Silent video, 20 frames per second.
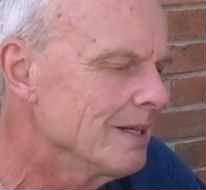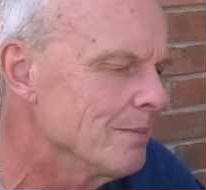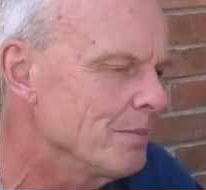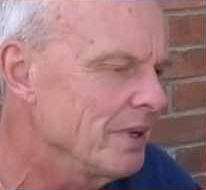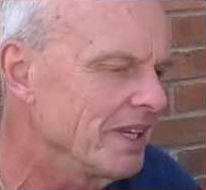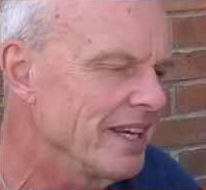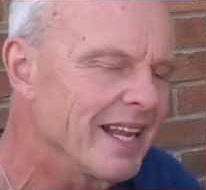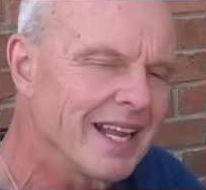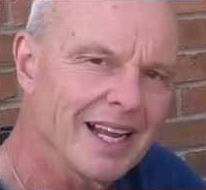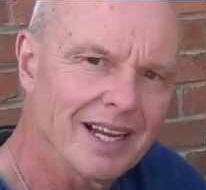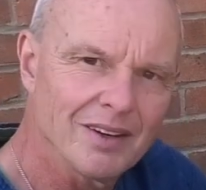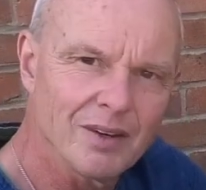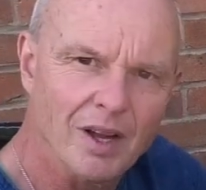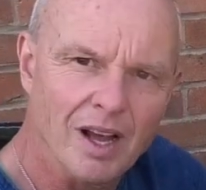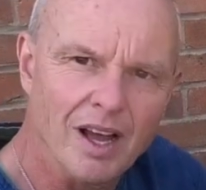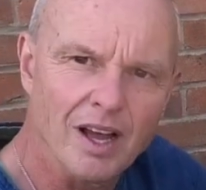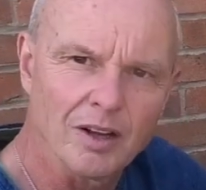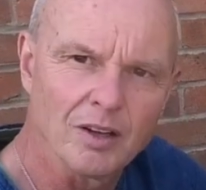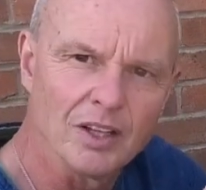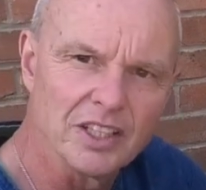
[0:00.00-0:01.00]
but now
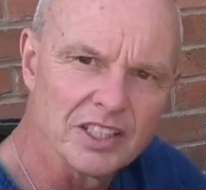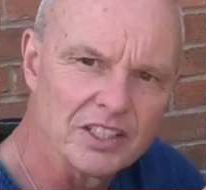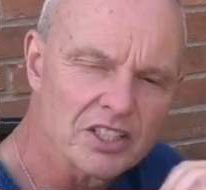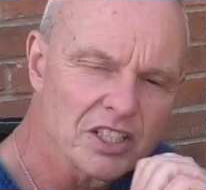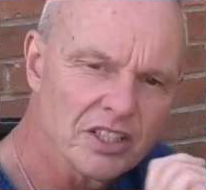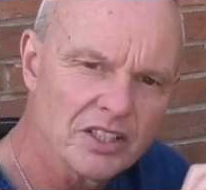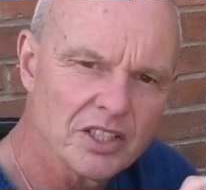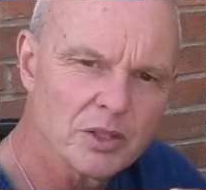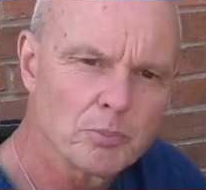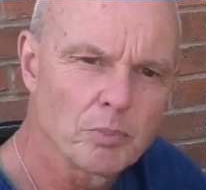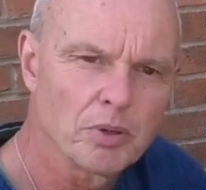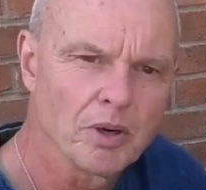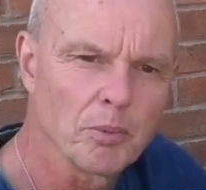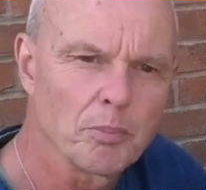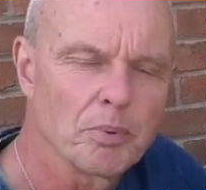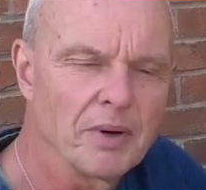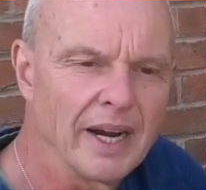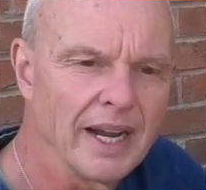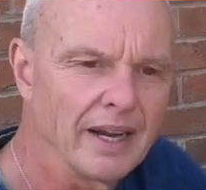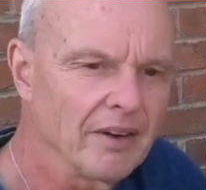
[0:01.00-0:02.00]
I'm going to turn the
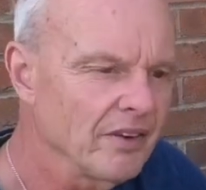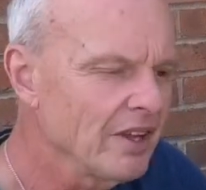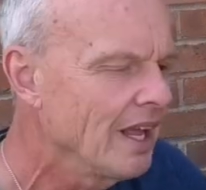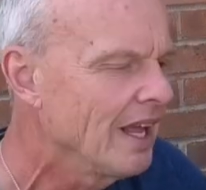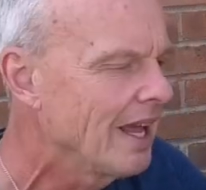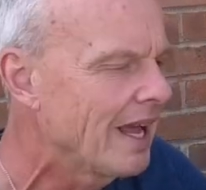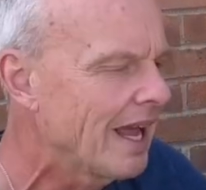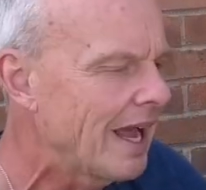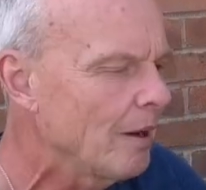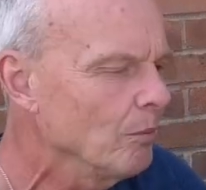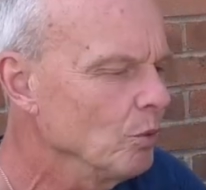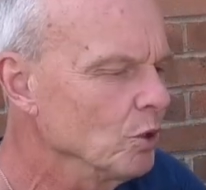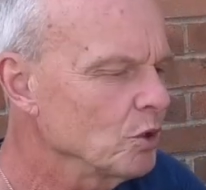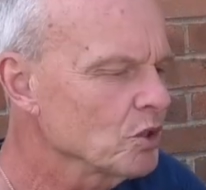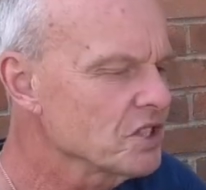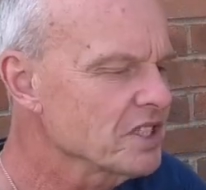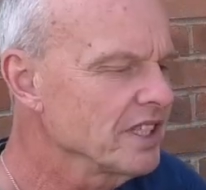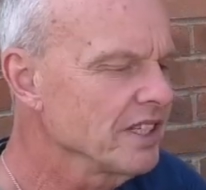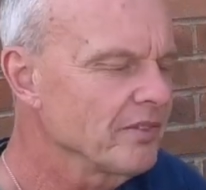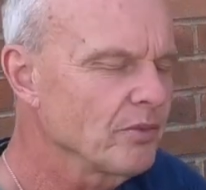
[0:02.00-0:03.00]
prop round and we'll
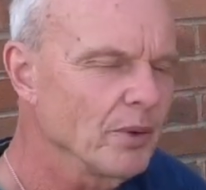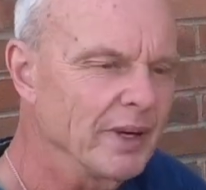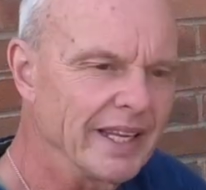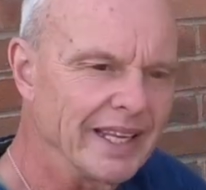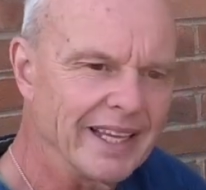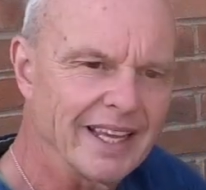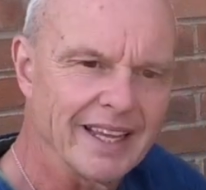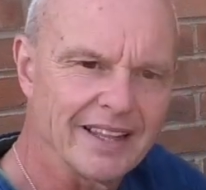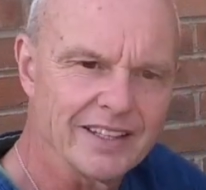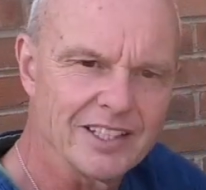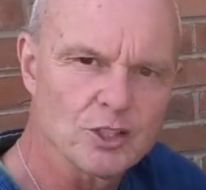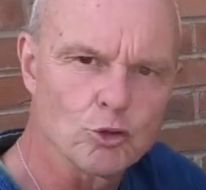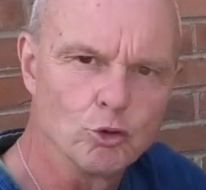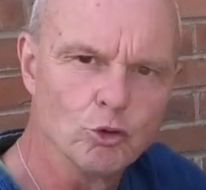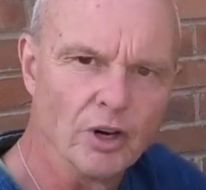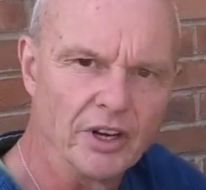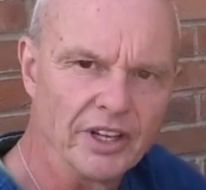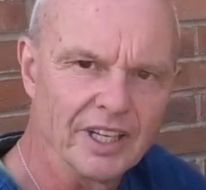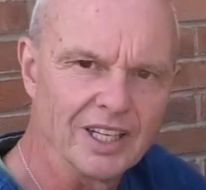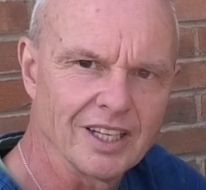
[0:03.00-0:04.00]
see if we can get this
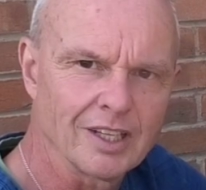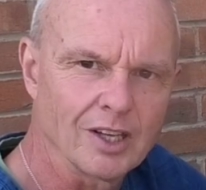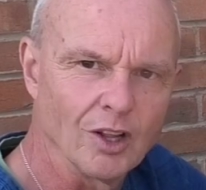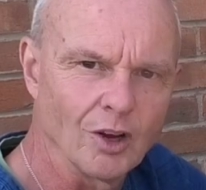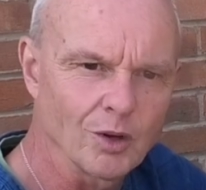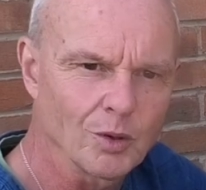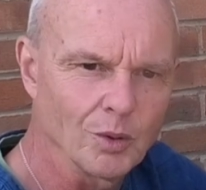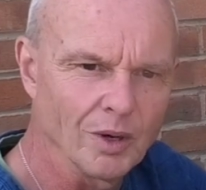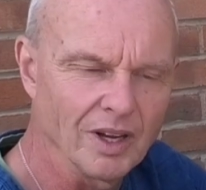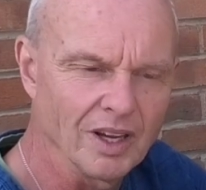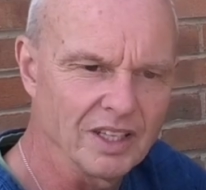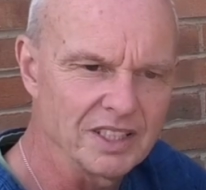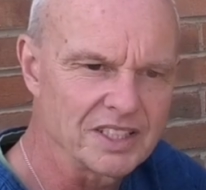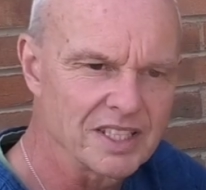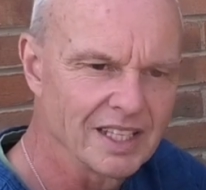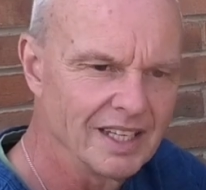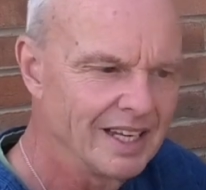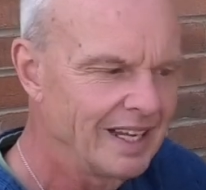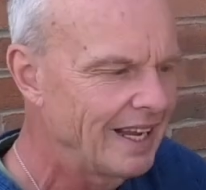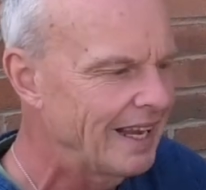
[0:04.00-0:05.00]
running
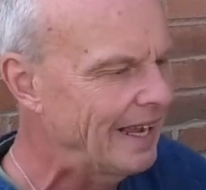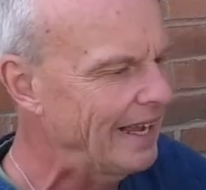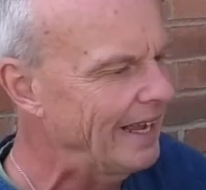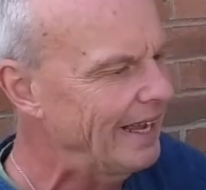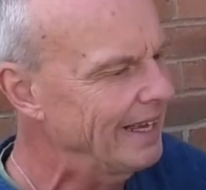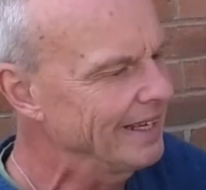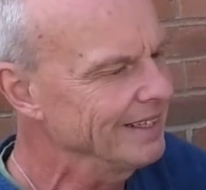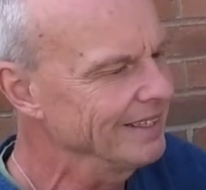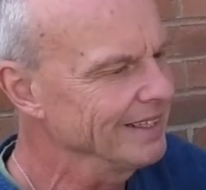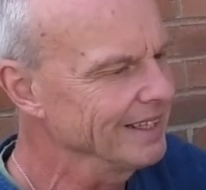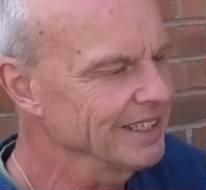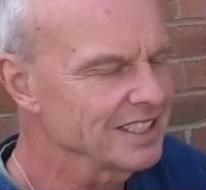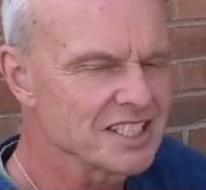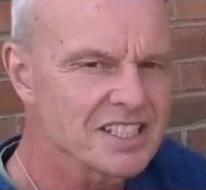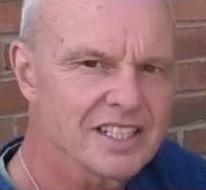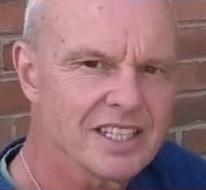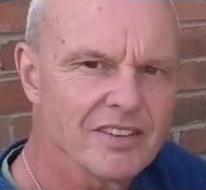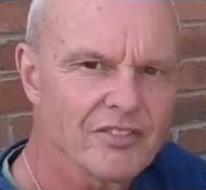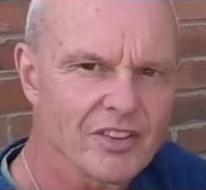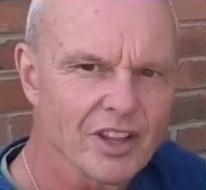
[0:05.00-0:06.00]
clockwise and uh,
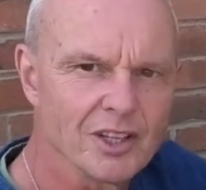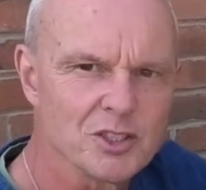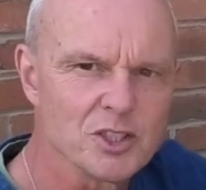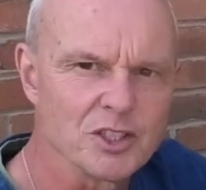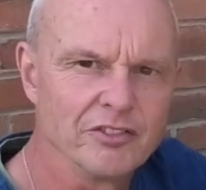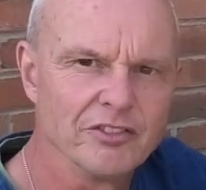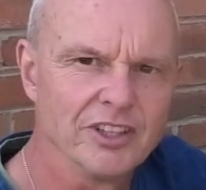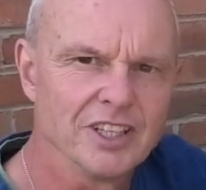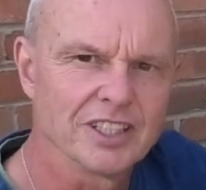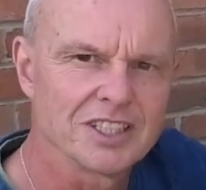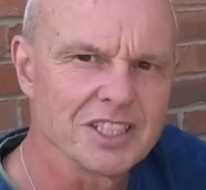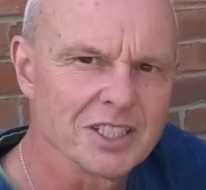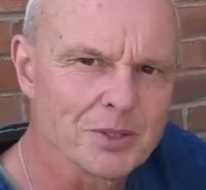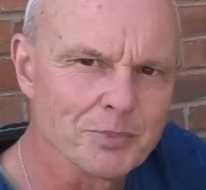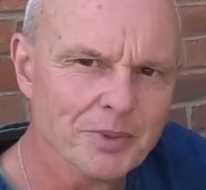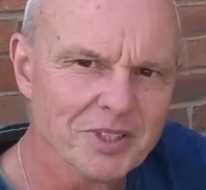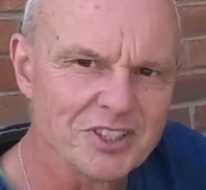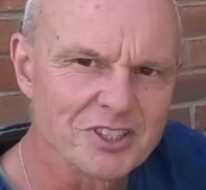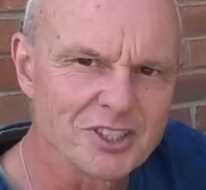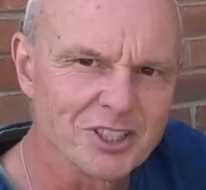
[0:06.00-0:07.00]
see if those
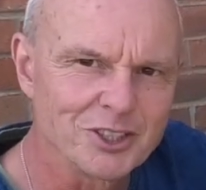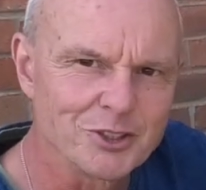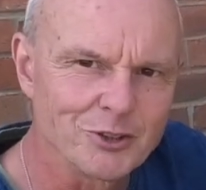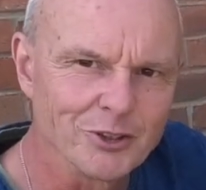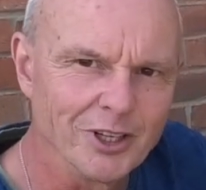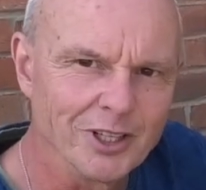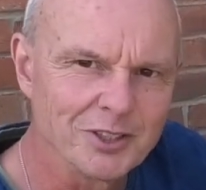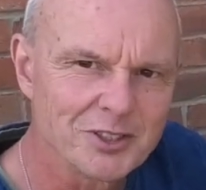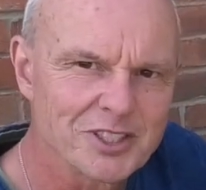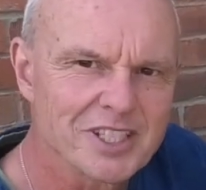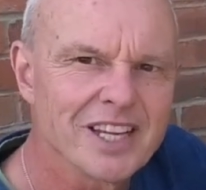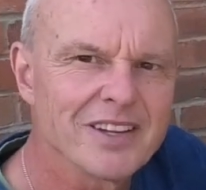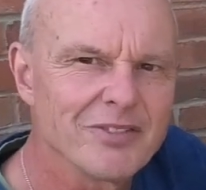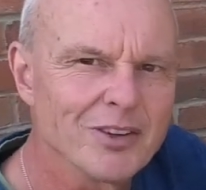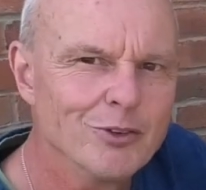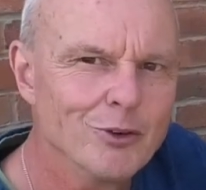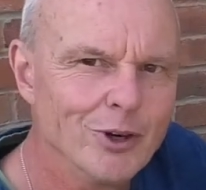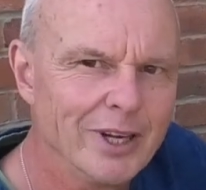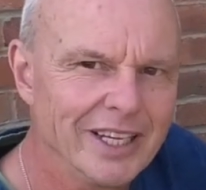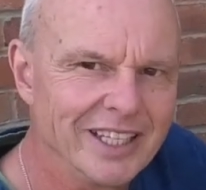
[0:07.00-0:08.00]
advertisements are true, see if
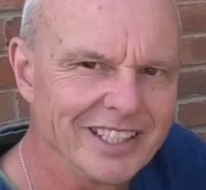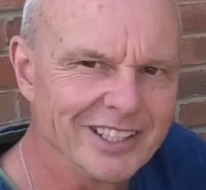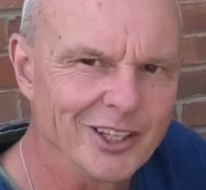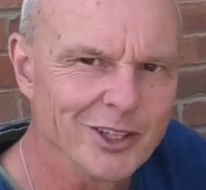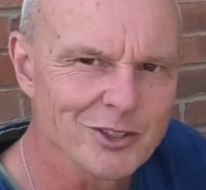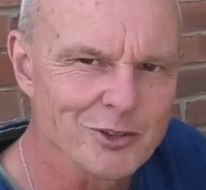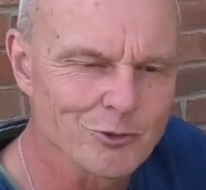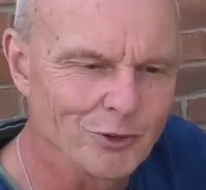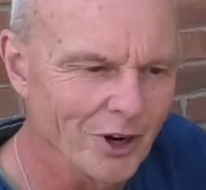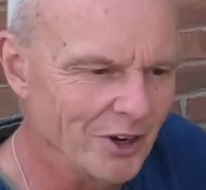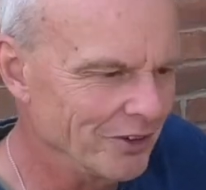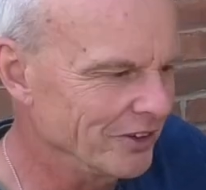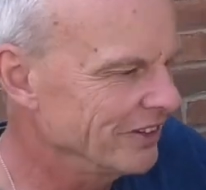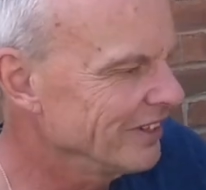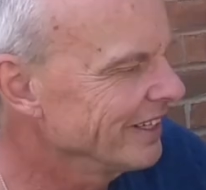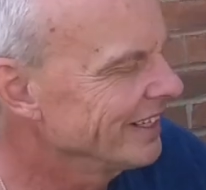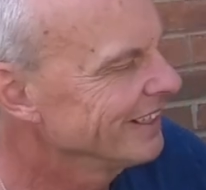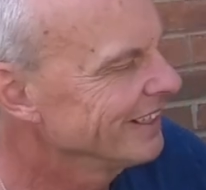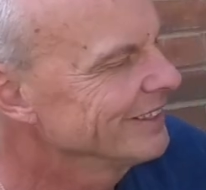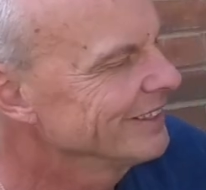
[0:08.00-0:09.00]
it really does run
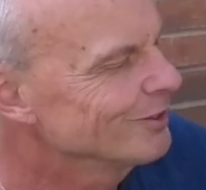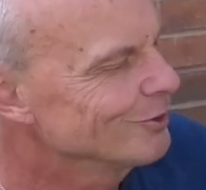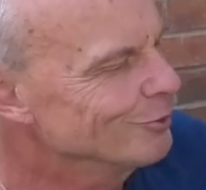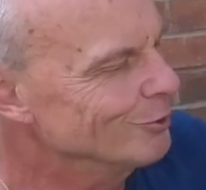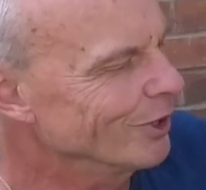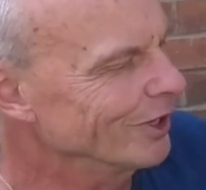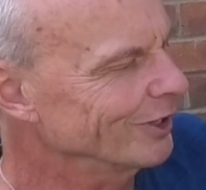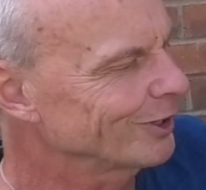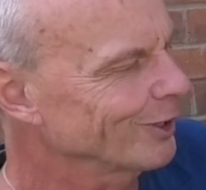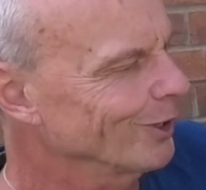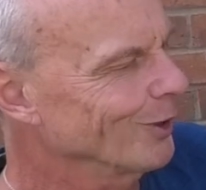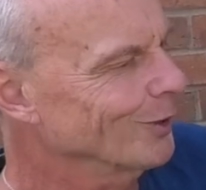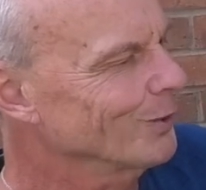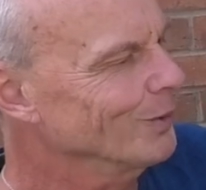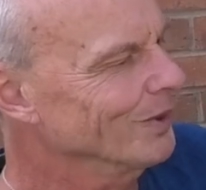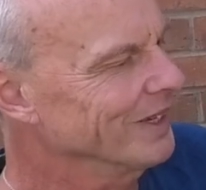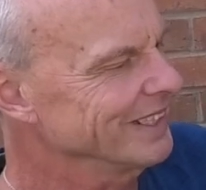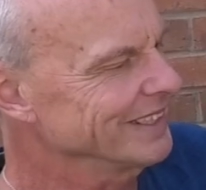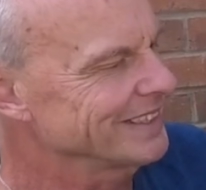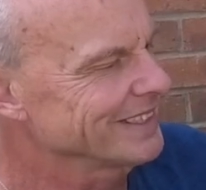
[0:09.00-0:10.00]
run
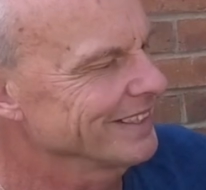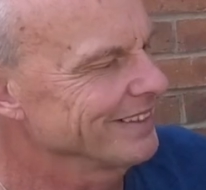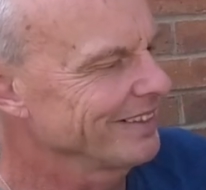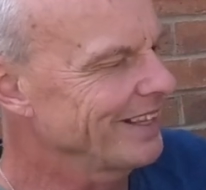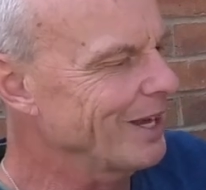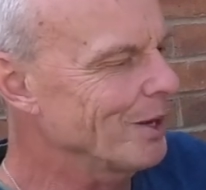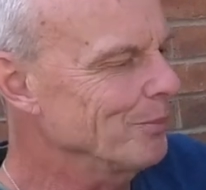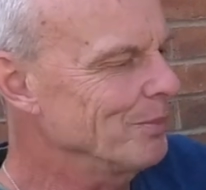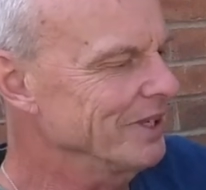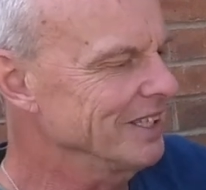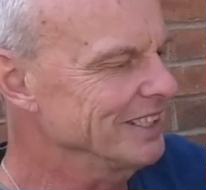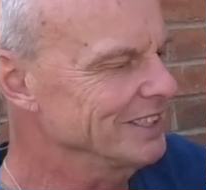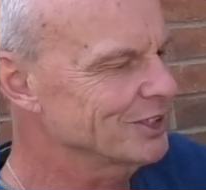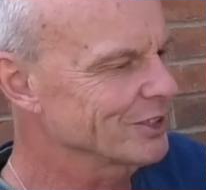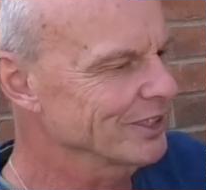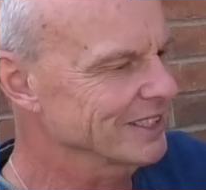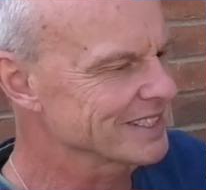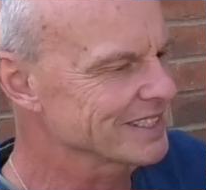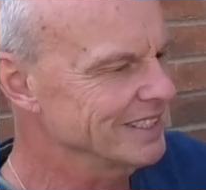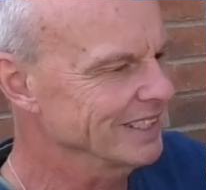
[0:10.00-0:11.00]
clockwise. That'll be
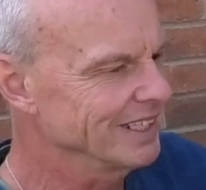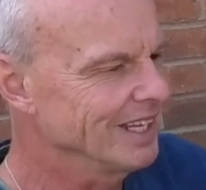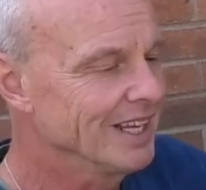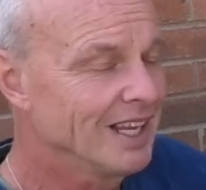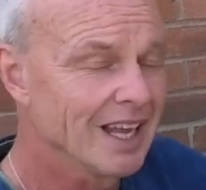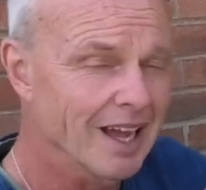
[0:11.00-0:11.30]
interesting.